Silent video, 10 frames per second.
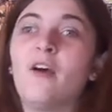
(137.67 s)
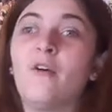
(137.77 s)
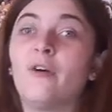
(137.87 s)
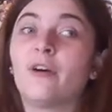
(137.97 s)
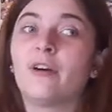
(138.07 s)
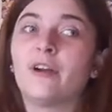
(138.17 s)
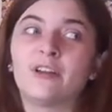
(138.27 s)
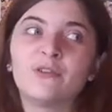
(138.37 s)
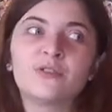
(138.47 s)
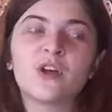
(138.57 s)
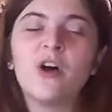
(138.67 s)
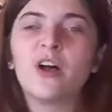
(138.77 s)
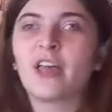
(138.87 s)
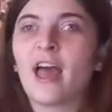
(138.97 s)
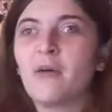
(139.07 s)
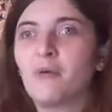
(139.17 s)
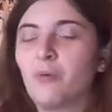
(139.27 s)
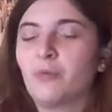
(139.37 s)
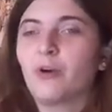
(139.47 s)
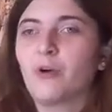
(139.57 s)
or a new song, I will
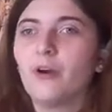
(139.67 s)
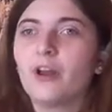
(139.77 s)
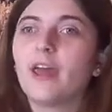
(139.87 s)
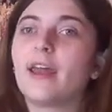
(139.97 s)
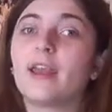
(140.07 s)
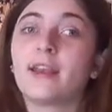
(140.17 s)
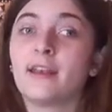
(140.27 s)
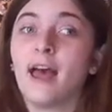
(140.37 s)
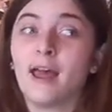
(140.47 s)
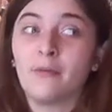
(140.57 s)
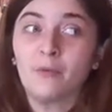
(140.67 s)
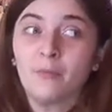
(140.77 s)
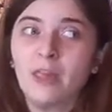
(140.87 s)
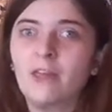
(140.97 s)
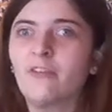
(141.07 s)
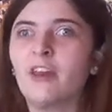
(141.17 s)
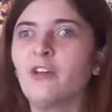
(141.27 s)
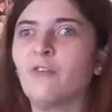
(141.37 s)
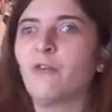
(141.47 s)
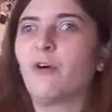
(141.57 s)
record it and I will make a
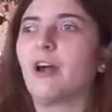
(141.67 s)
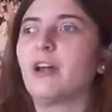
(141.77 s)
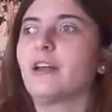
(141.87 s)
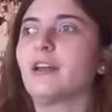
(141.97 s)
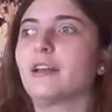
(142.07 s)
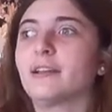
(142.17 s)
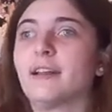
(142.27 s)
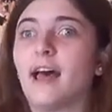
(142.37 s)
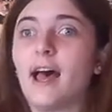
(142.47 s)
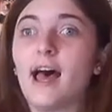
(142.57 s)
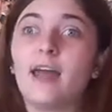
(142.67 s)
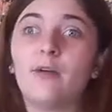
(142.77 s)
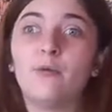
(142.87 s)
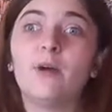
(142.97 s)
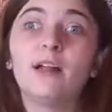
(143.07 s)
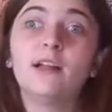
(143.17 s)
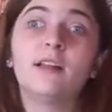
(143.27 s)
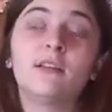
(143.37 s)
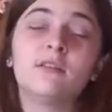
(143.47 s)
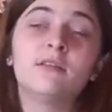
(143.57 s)
video for it. And I
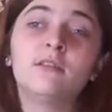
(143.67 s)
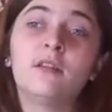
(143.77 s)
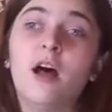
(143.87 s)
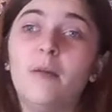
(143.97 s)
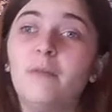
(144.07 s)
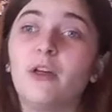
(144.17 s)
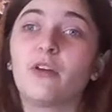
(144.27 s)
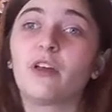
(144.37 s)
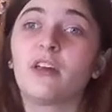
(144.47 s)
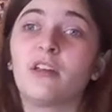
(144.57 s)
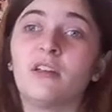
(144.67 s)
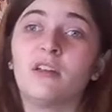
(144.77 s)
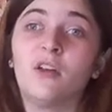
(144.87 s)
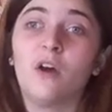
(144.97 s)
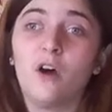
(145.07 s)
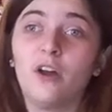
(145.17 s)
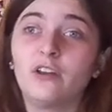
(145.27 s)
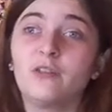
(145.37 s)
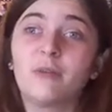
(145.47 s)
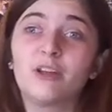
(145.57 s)
will upload it
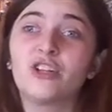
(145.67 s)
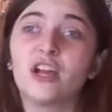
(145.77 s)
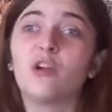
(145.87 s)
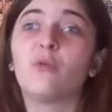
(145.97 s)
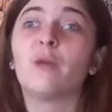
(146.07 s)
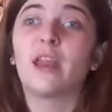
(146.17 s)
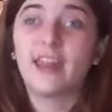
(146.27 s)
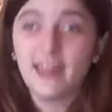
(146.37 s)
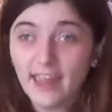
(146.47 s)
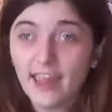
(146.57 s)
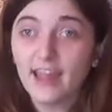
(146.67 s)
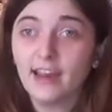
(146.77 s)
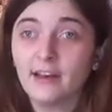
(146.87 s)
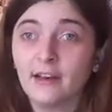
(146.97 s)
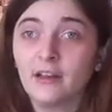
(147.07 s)
onto my channel when I can.